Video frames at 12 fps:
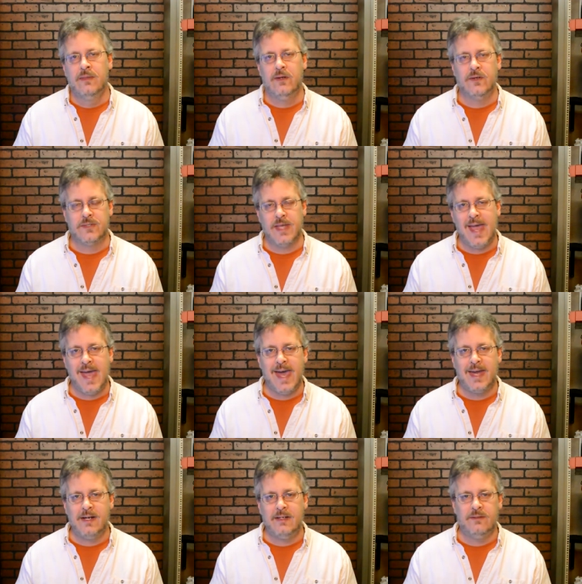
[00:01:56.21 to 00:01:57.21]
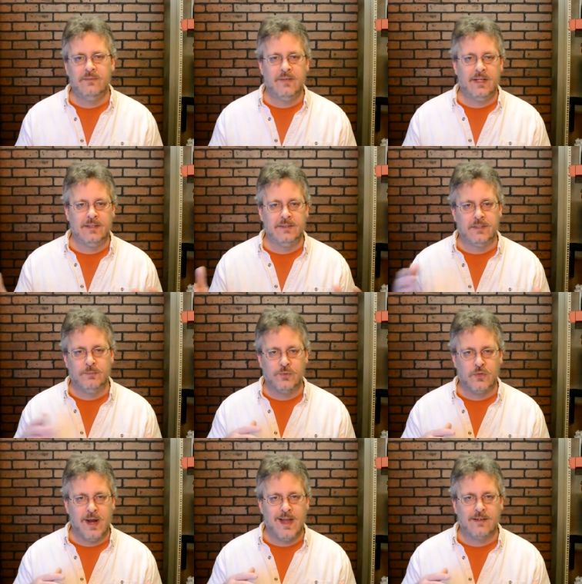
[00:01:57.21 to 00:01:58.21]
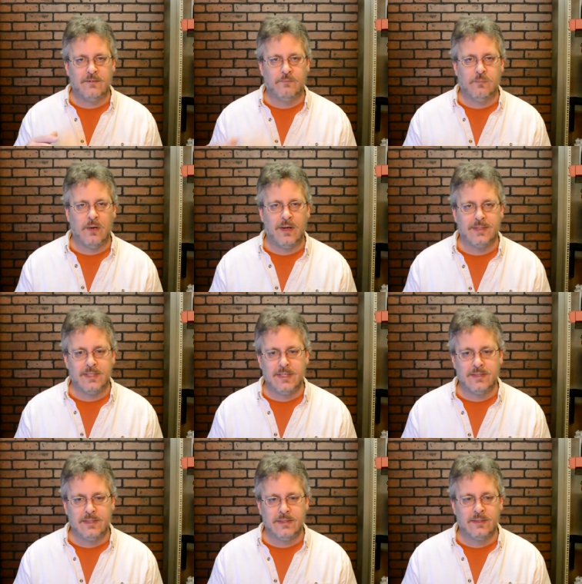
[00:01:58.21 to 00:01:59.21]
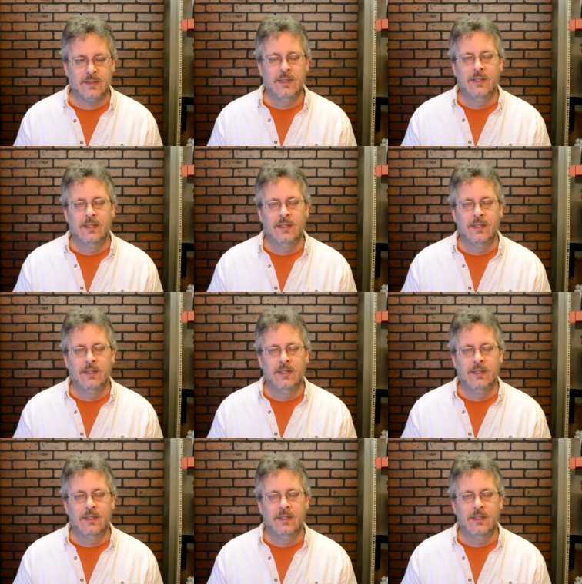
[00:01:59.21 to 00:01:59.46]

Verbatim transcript: There's additive and subtractive processes.